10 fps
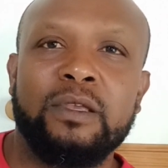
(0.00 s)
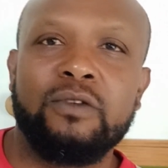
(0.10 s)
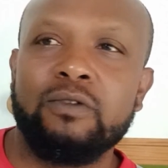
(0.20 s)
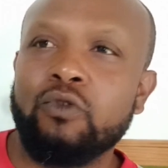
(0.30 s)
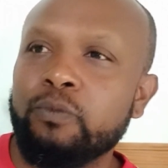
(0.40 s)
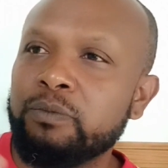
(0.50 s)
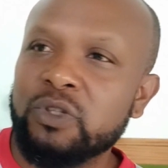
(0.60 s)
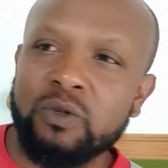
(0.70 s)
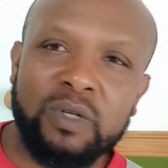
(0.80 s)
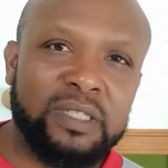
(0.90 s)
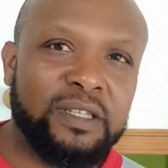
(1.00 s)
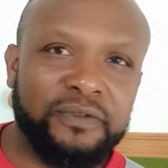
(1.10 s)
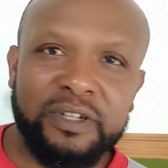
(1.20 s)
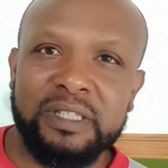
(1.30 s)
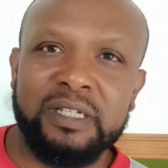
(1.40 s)
you open towards
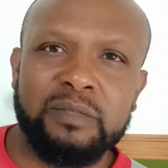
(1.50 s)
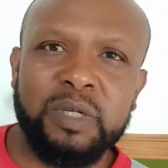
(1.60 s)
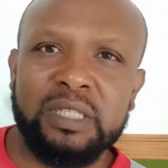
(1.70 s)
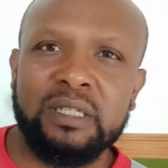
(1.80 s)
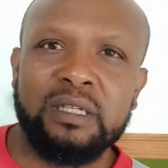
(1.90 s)
different things. But